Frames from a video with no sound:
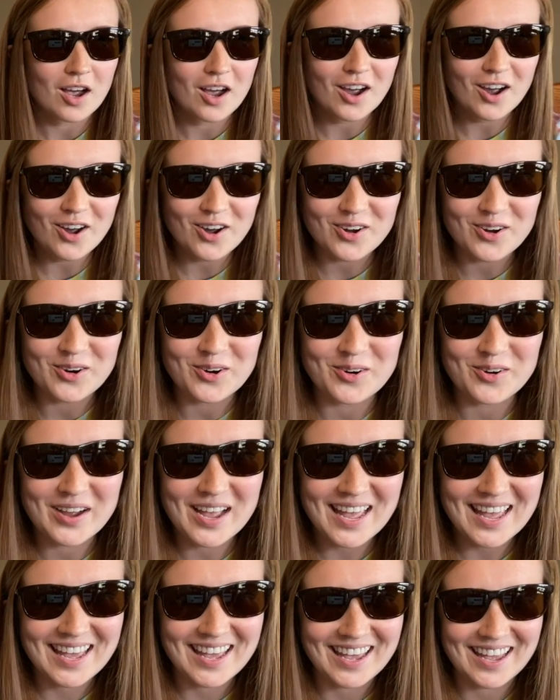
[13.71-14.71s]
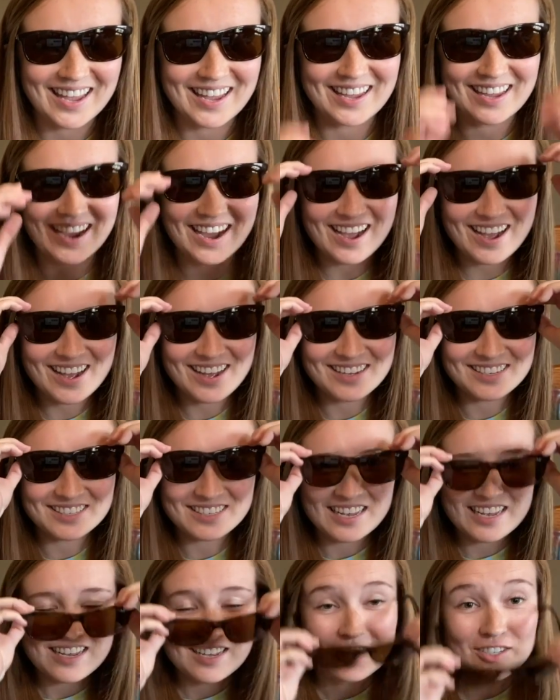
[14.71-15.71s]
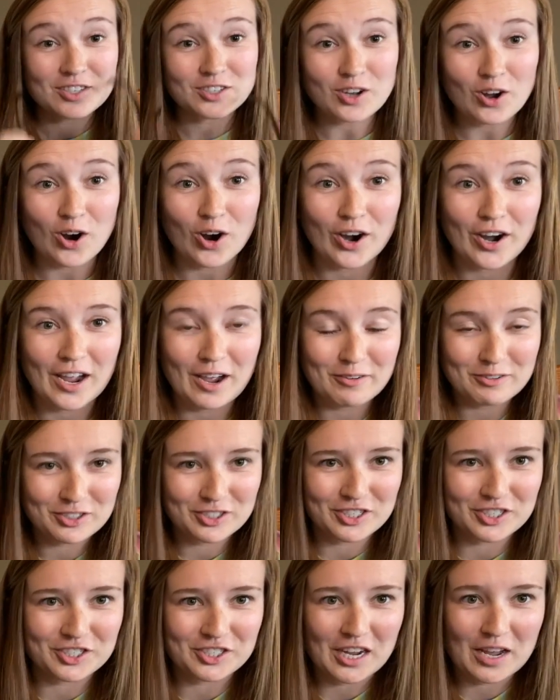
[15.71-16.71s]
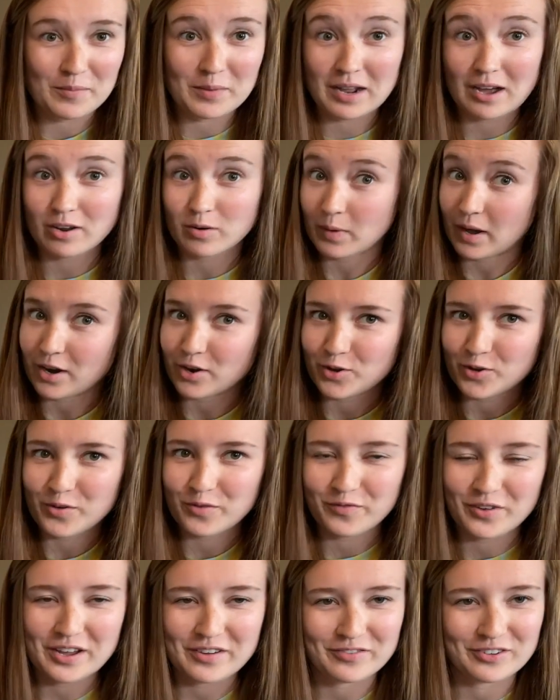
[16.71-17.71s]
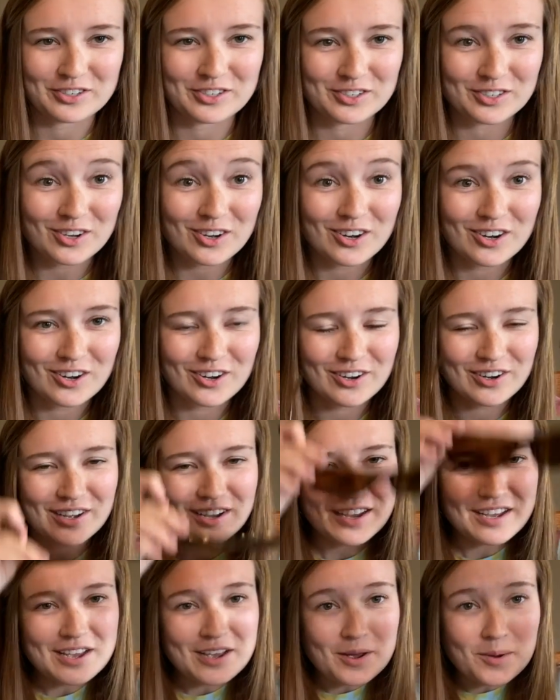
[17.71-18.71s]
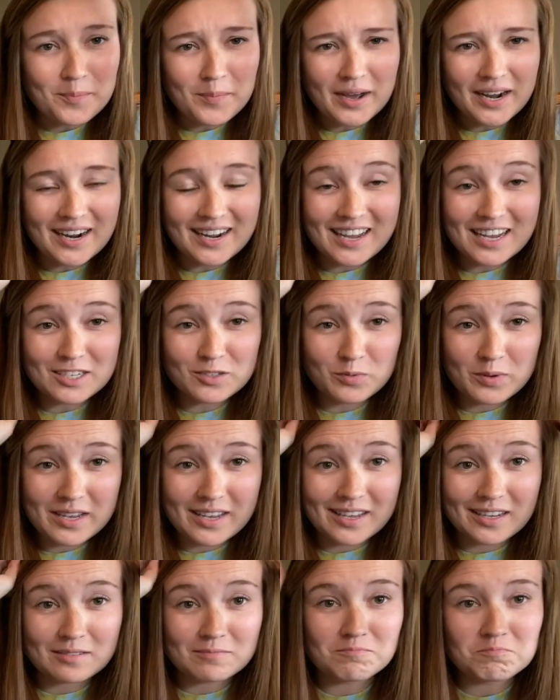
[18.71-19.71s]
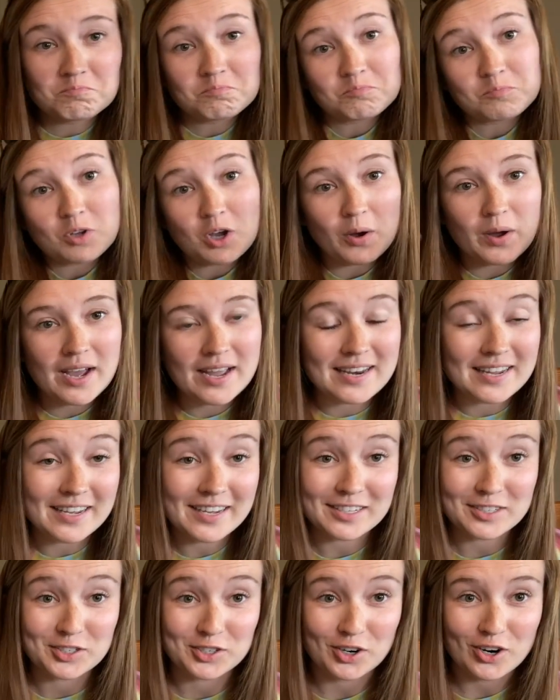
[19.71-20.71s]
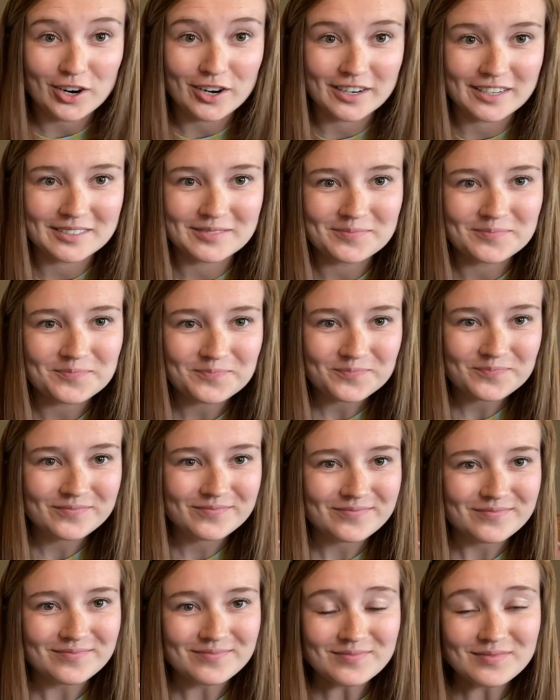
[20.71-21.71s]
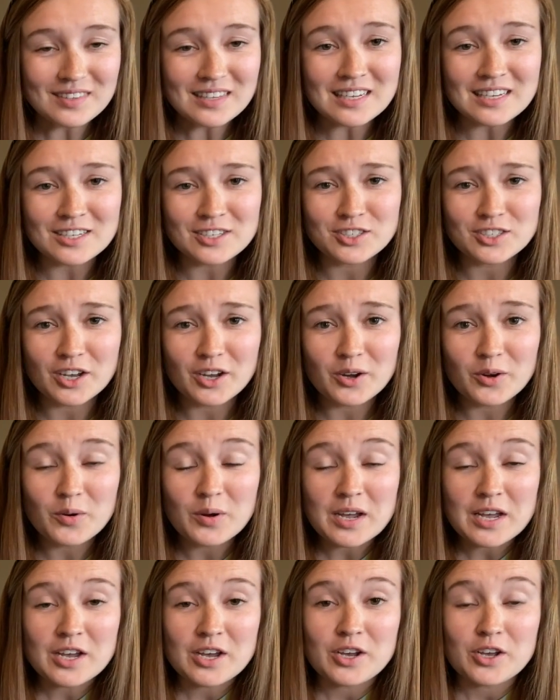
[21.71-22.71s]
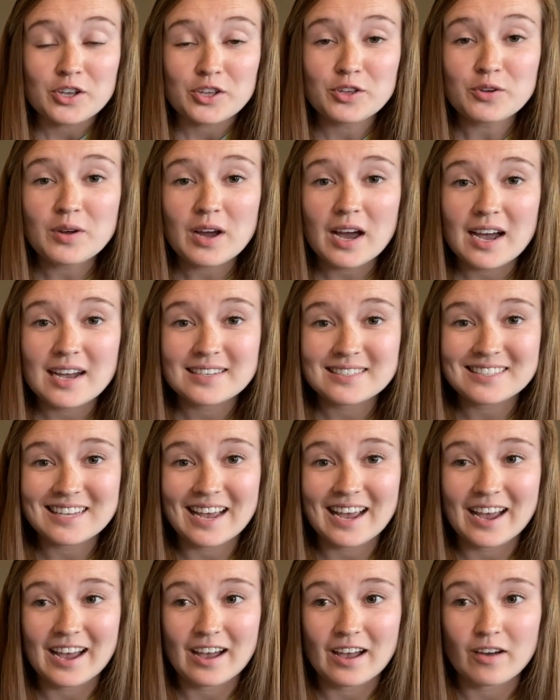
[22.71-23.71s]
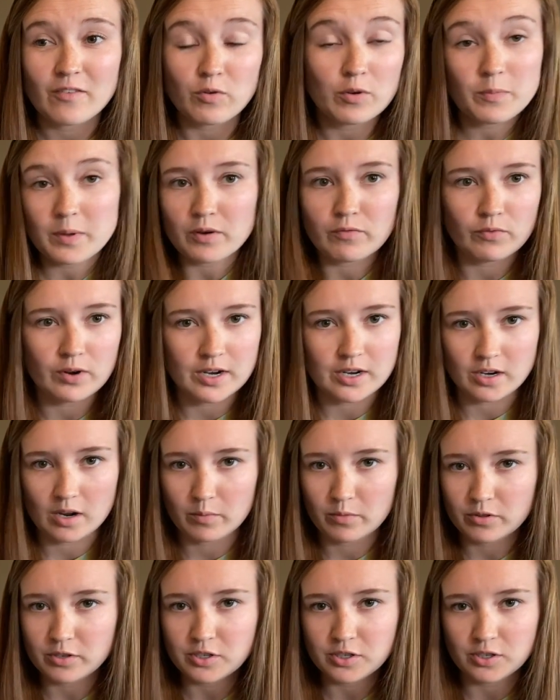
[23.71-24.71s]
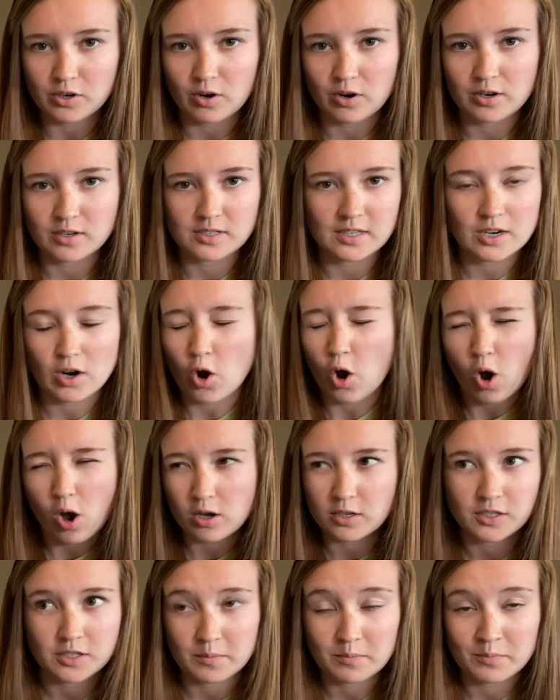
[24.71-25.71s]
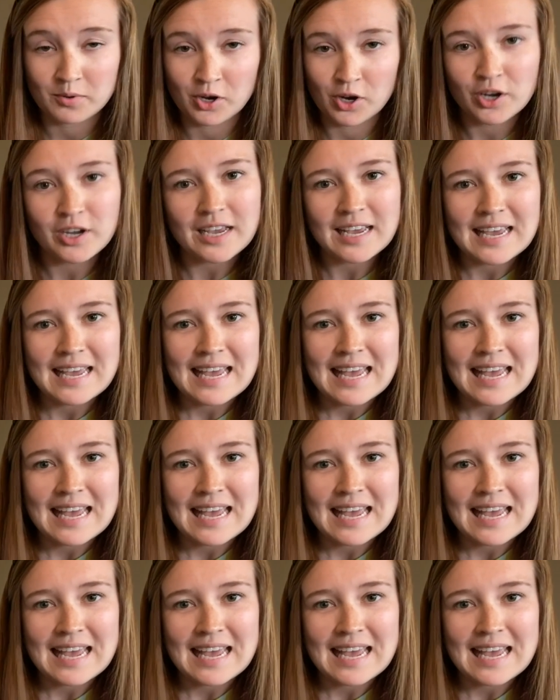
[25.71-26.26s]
Oh, hey guys. Sorry, I was just jamming out my new favorite song, but I guess we can go ahead and get started. So, we've been reading Number the Stars, an awesome book,